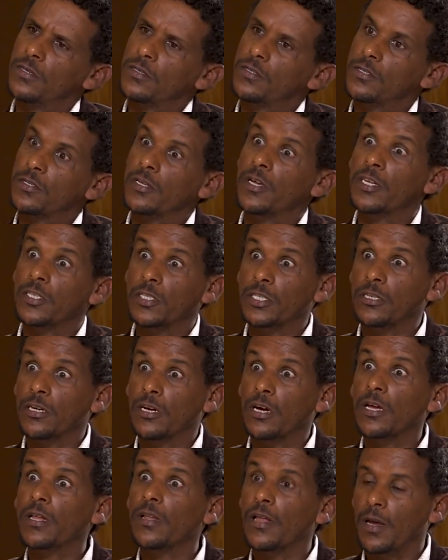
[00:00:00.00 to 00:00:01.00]
such
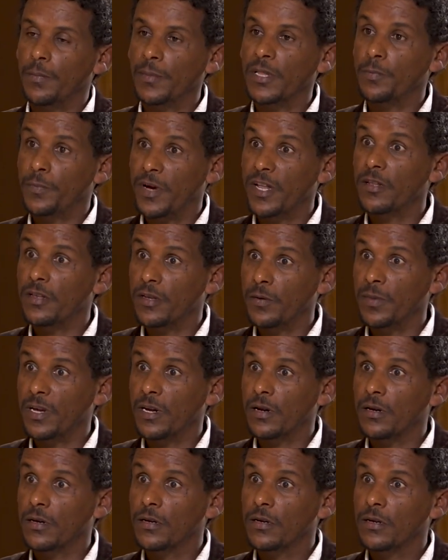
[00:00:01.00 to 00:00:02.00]
a, I mean,
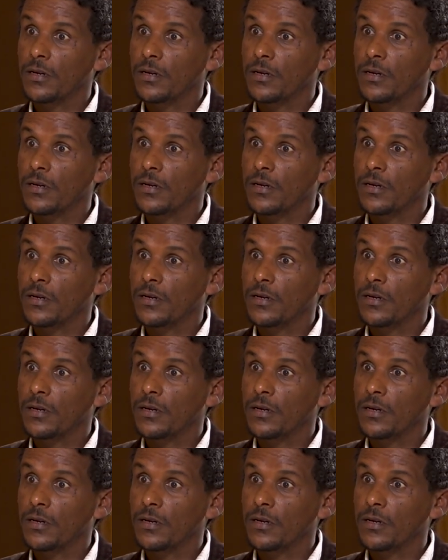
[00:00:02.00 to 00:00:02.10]
pandemic?